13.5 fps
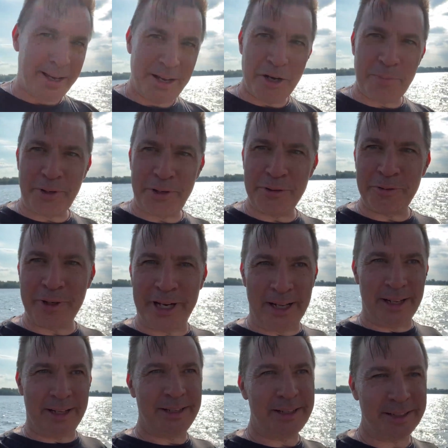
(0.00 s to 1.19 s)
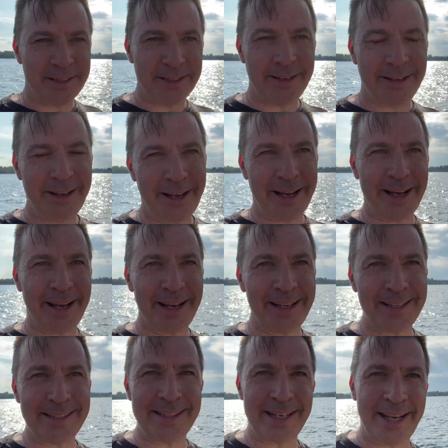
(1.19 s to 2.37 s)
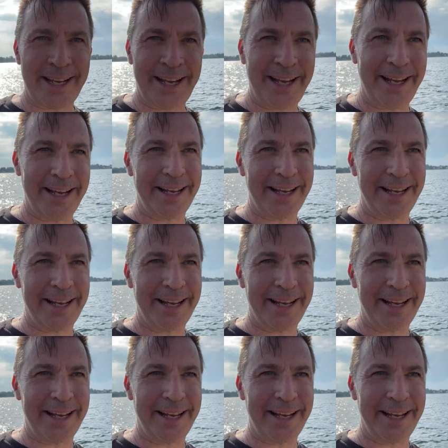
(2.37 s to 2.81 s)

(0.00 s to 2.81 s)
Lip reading: hope you're doing well. Today,